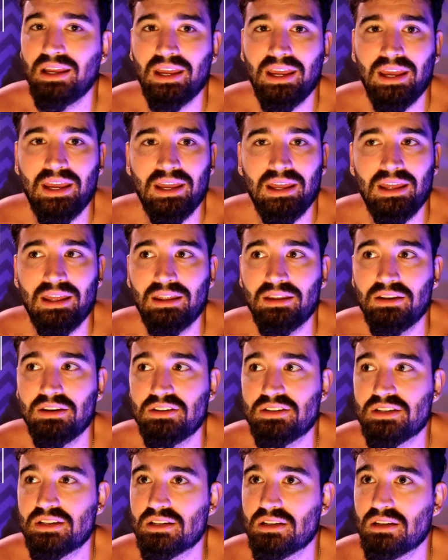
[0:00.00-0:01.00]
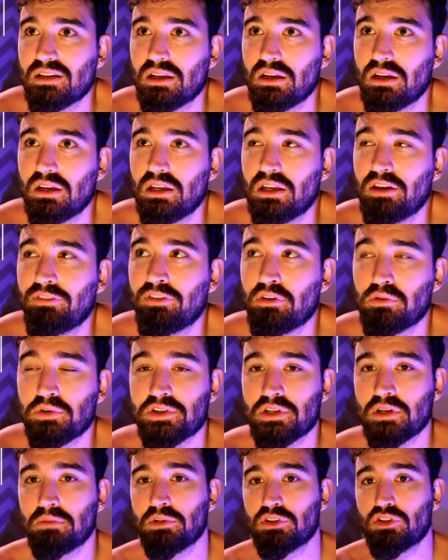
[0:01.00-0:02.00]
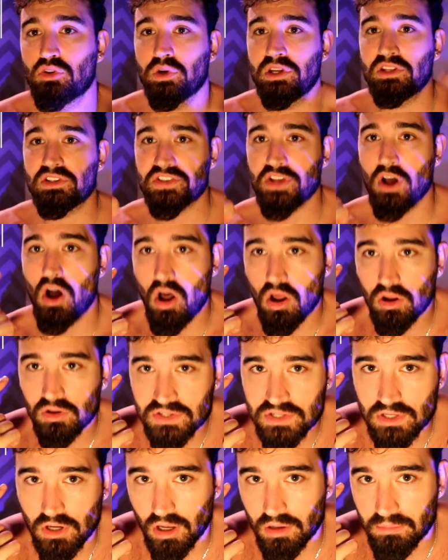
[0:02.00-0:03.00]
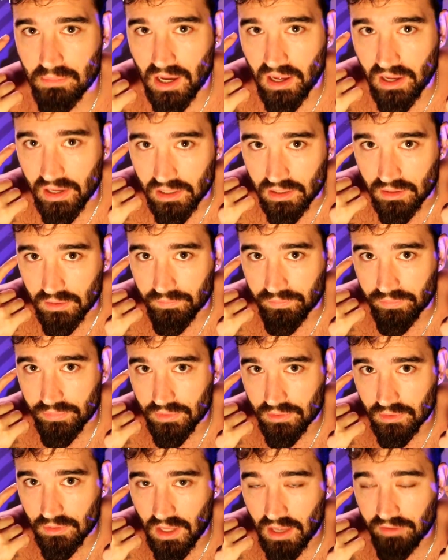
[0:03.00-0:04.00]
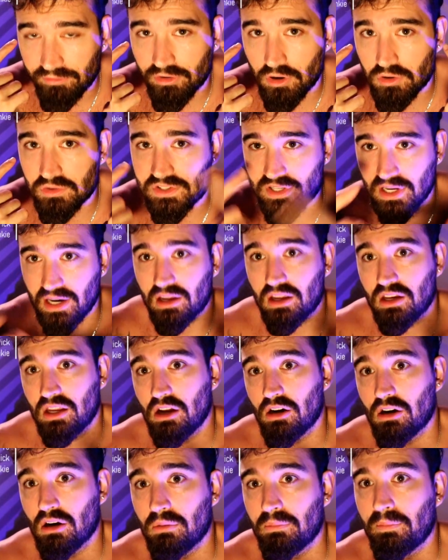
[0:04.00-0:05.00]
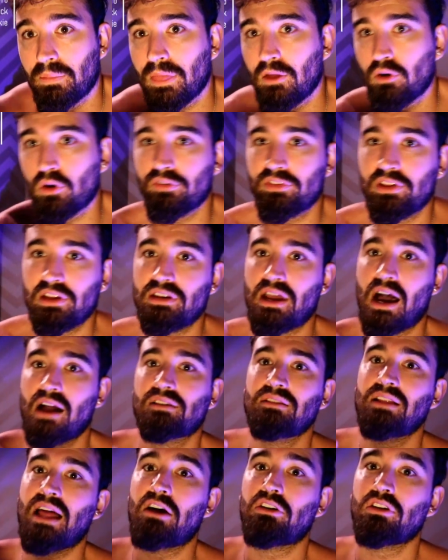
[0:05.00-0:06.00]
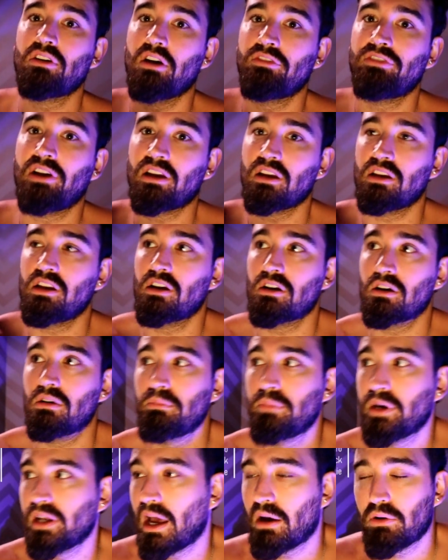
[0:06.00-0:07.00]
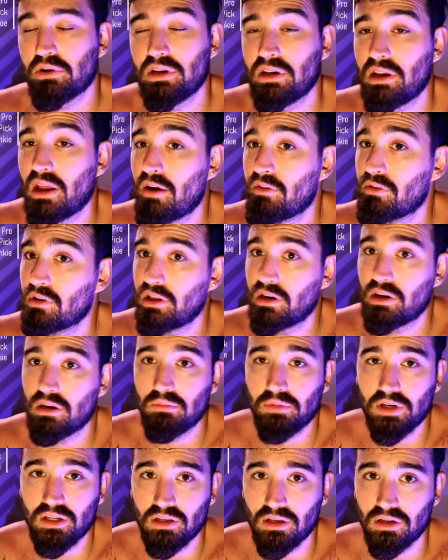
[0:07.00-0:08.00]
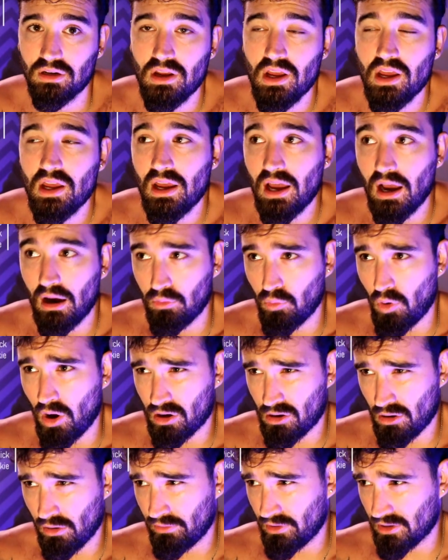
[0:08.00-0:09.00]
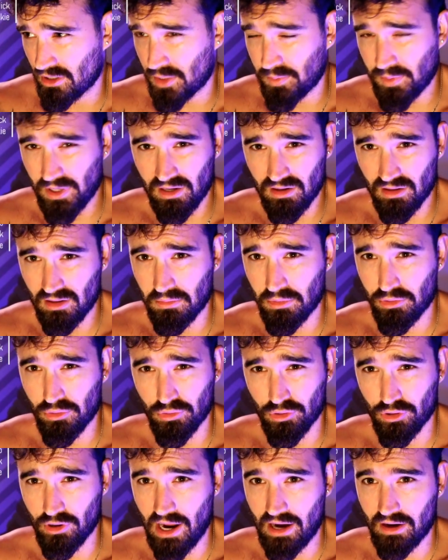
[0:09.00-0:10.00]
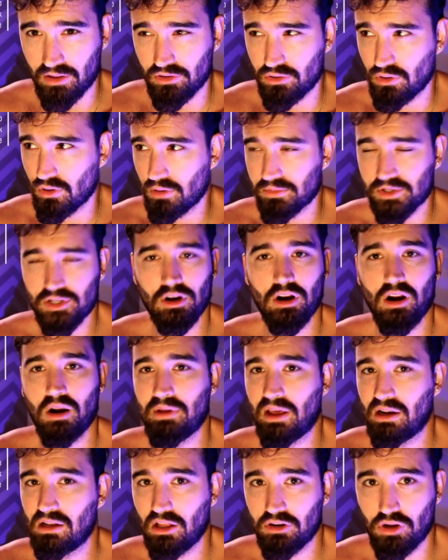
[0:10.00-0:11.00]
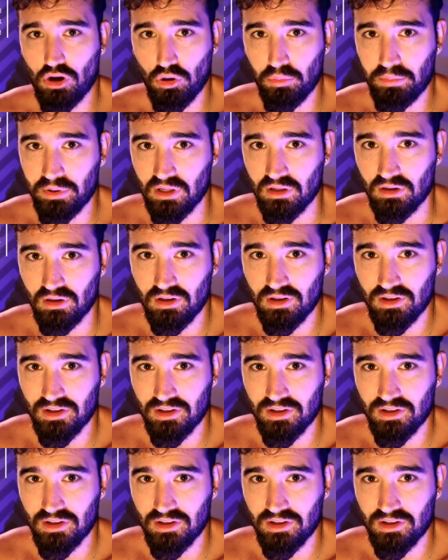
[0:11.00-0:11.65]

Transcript: And if it was in between songs on my headphones, then I could hear them. Or if they knocked loud enough, I could hear them, but I would never let anybody in. I would walk over and explain to them through the crack in the door, I'm sorry, I'm not allowed to open it.